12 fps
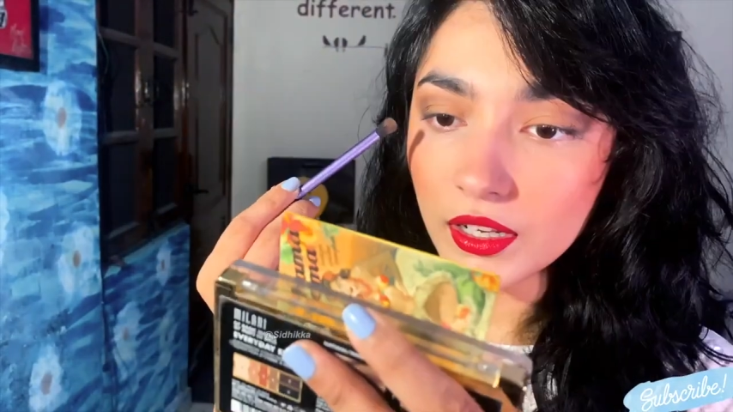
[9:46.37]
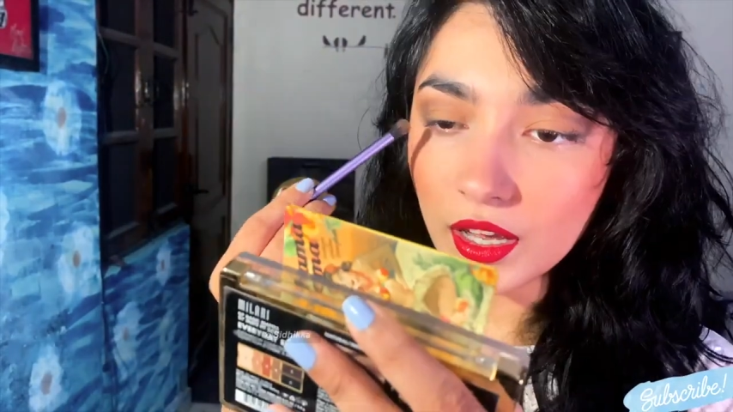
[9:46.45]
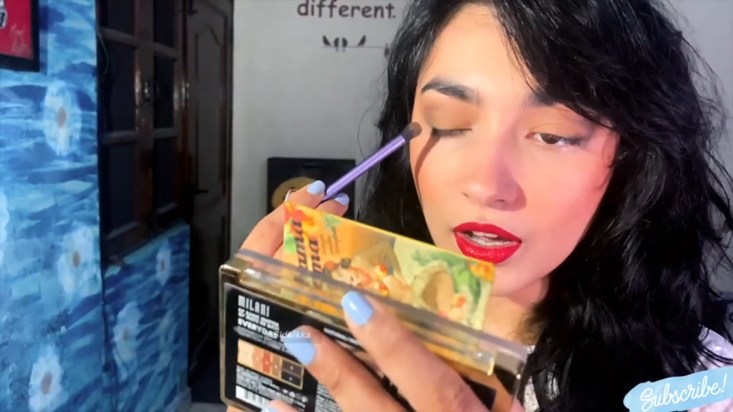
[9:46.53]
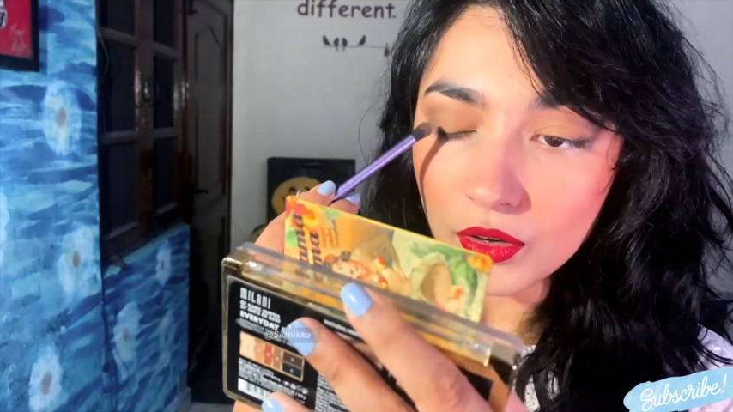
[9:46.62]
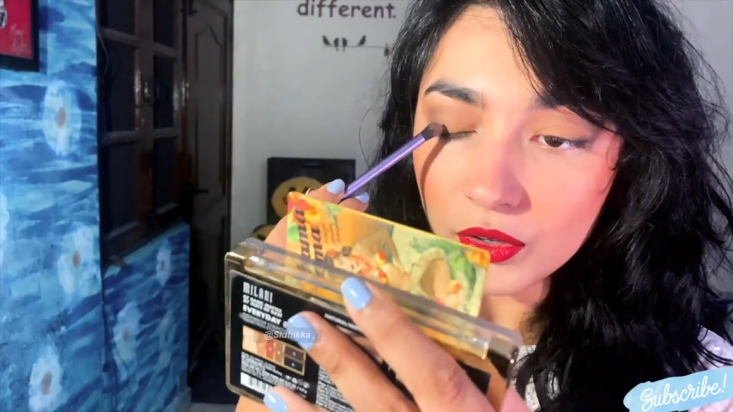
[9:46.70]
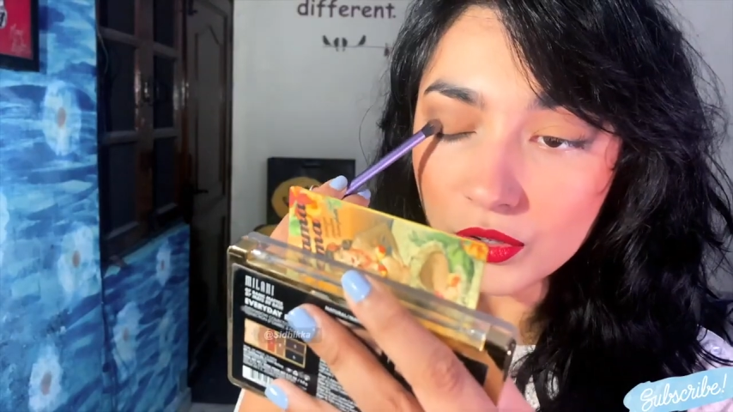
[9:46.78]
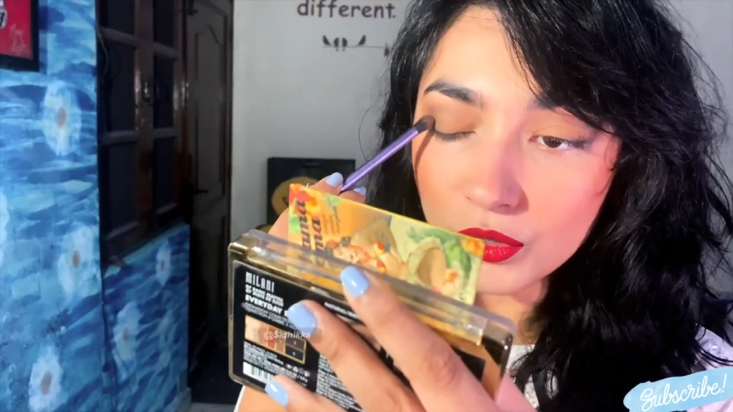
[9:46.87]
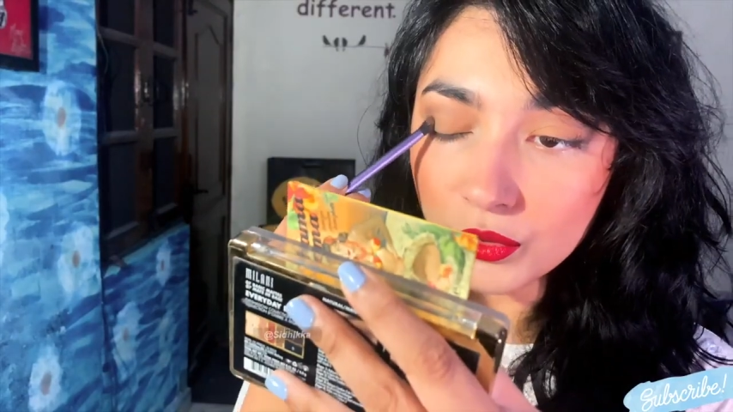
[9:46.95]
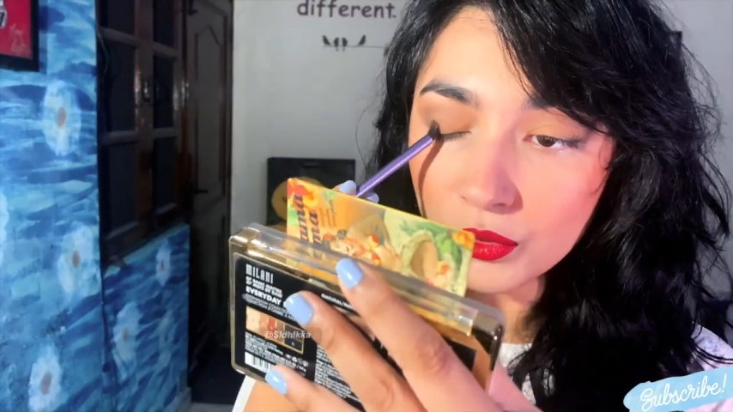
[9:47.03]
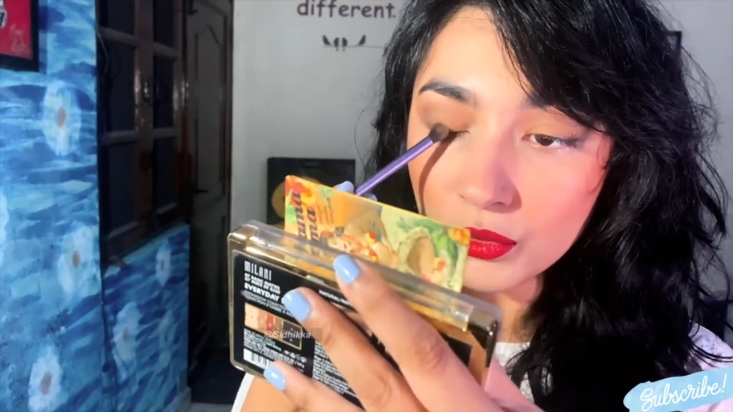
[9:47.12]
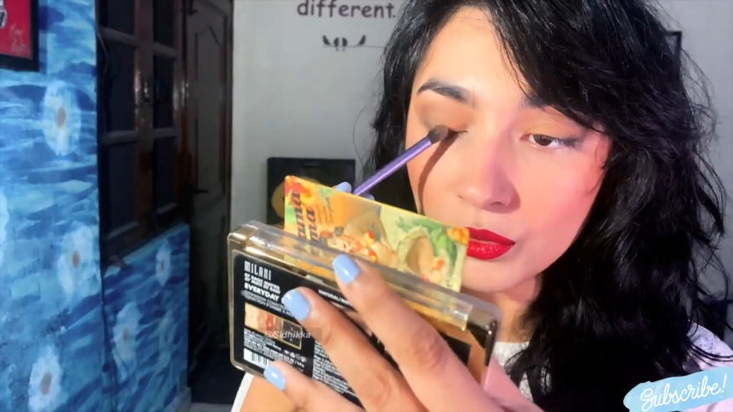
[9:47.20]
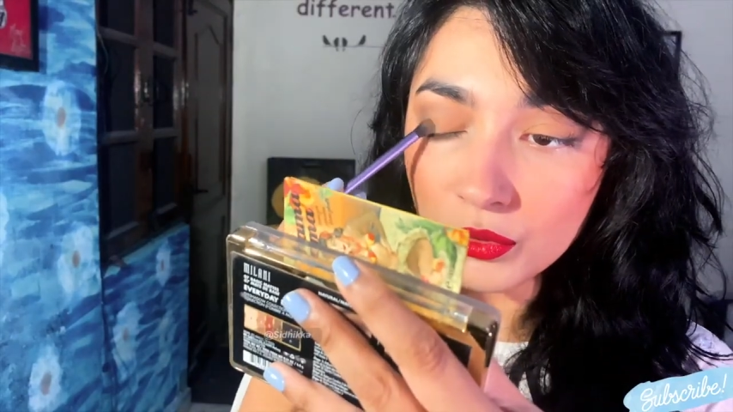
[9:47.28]
Now you
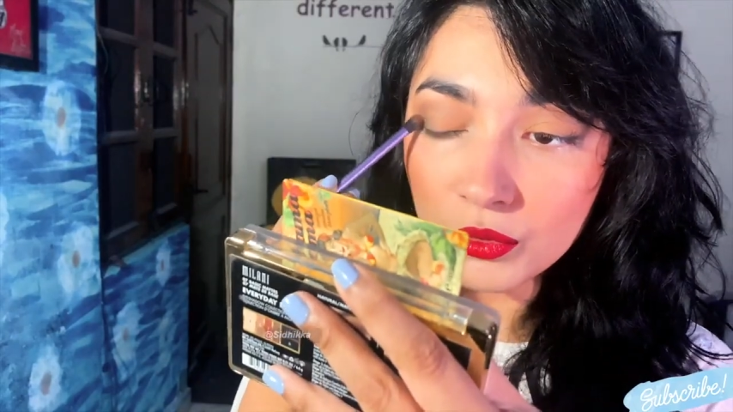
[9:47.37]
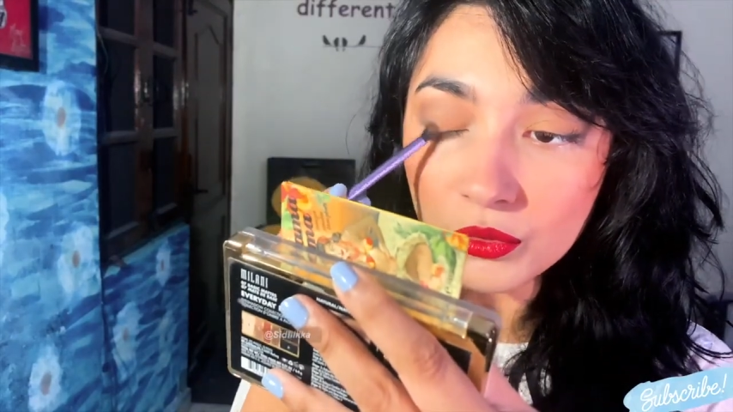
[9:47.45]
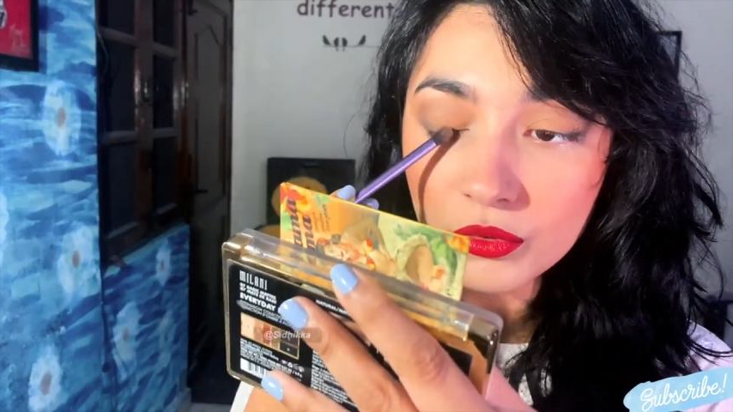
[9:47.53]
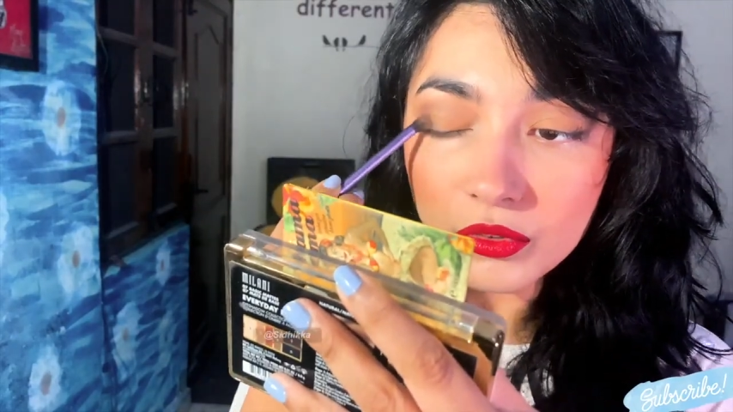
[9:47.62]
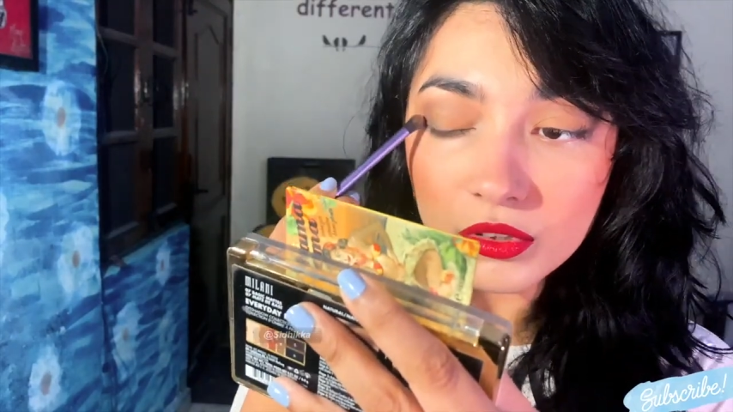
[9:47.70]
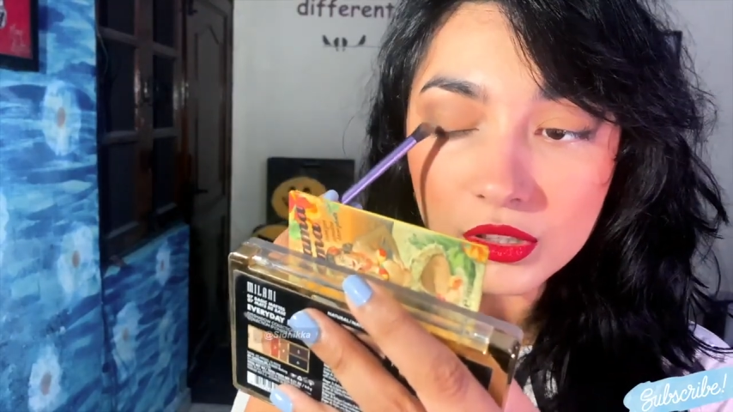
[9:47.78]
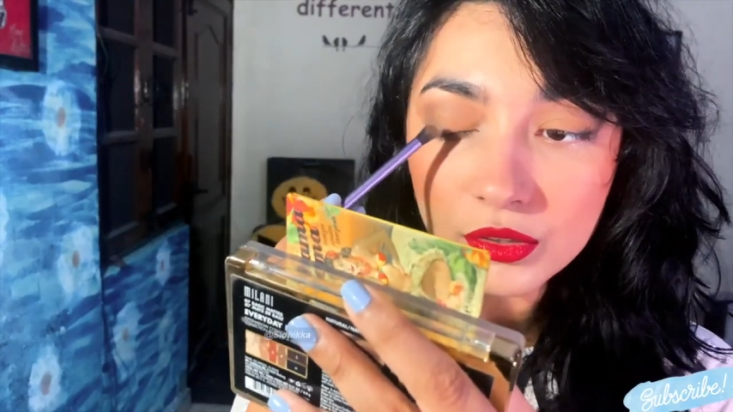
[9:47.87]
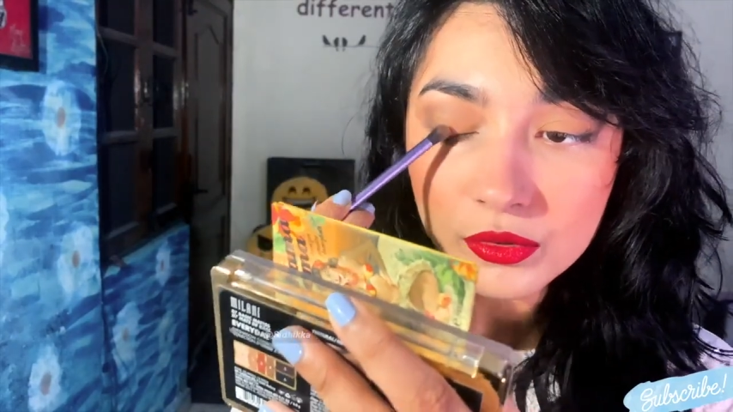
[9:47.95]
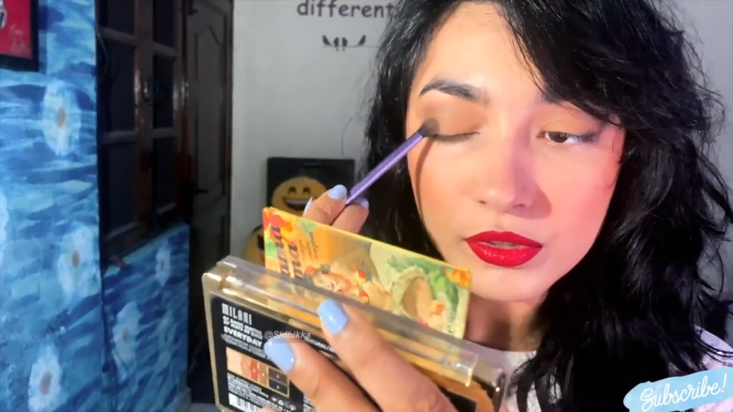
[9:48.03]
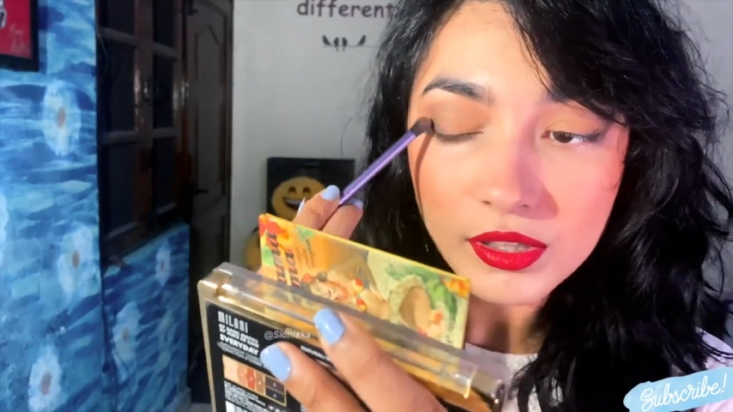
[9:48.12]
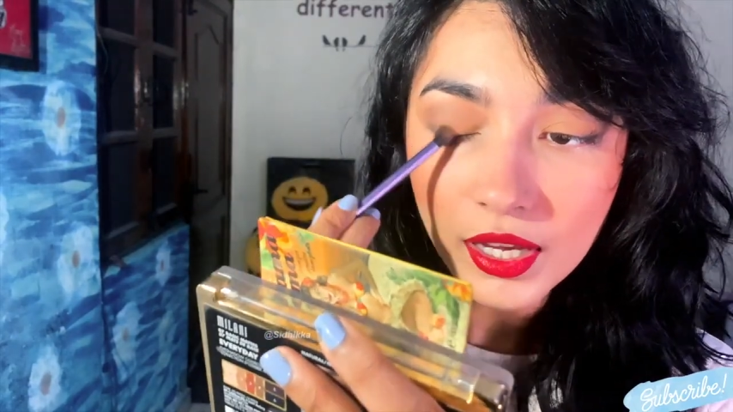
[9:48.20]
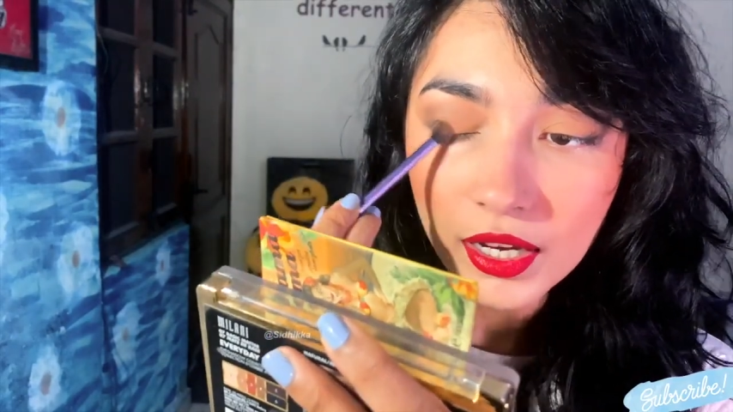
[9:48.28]

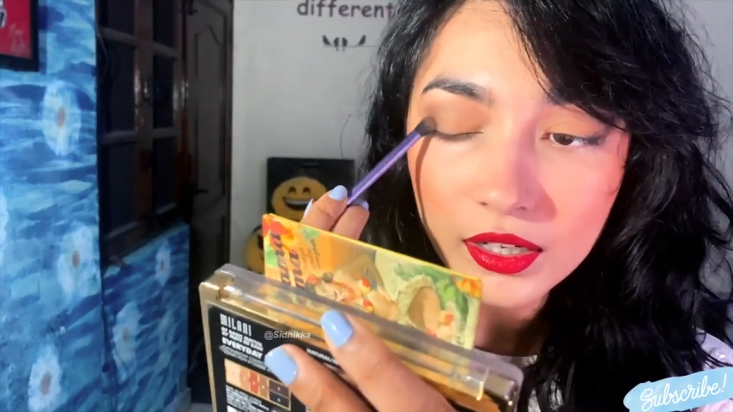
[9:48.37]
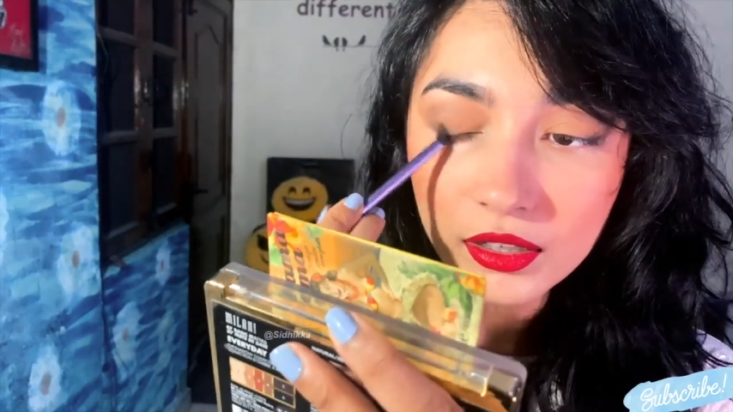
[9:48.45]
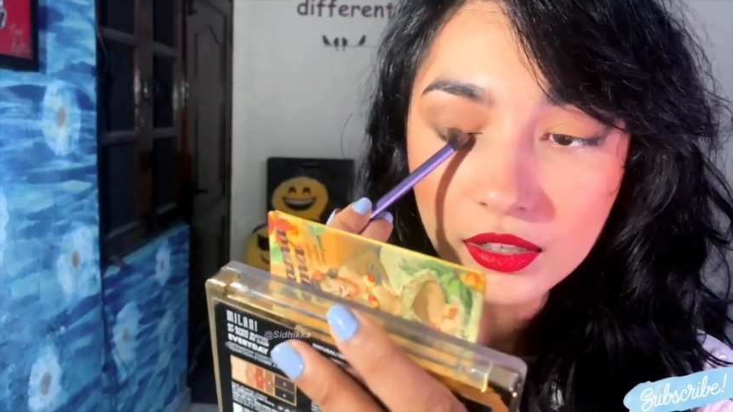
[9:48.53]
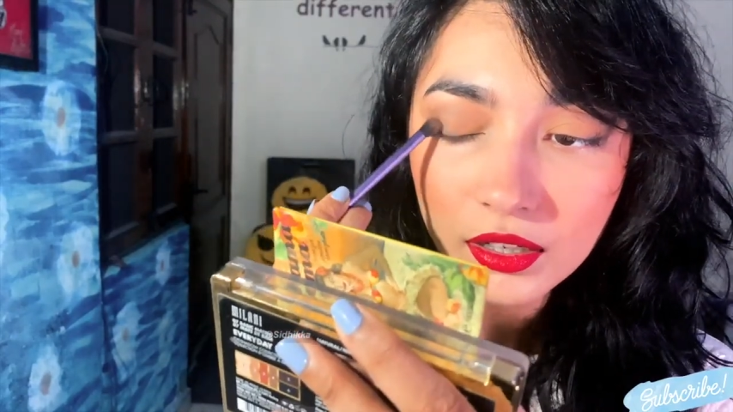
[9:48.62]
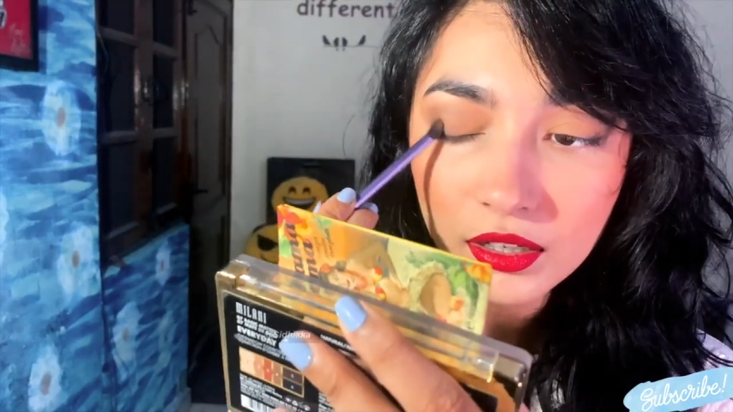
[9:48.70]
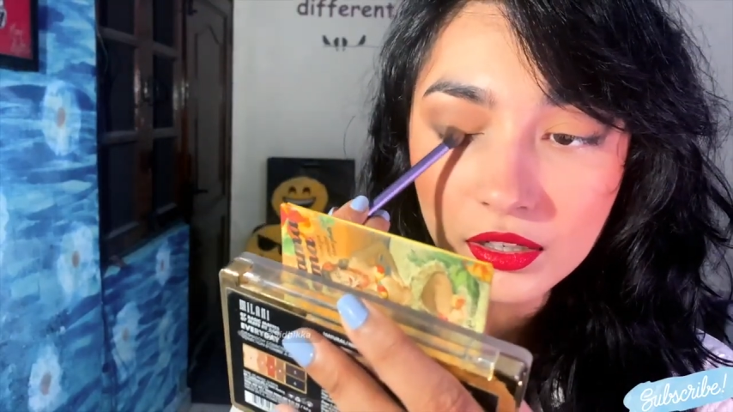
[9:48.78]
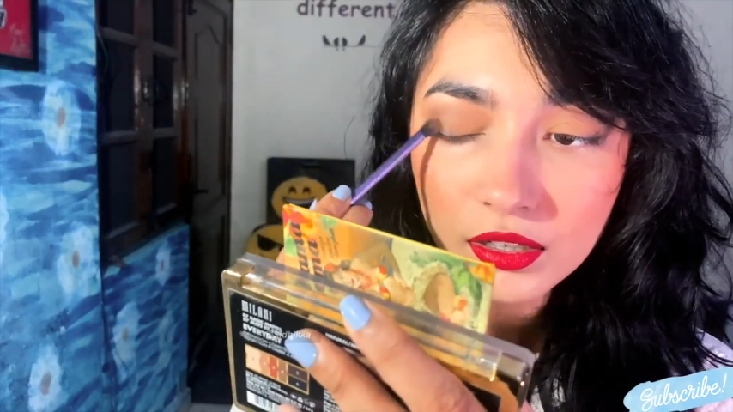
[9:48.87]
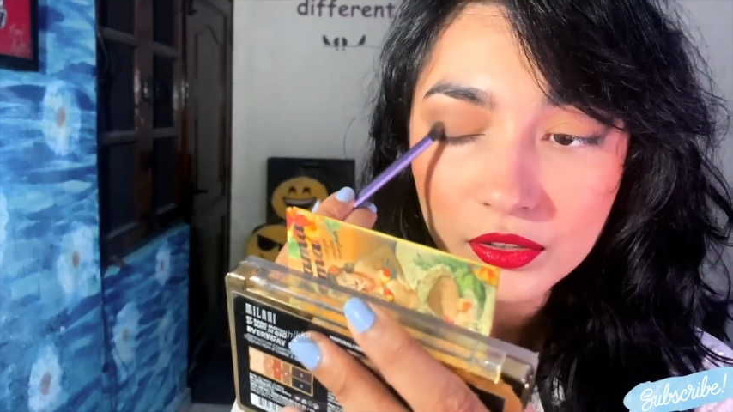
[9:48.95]
use that to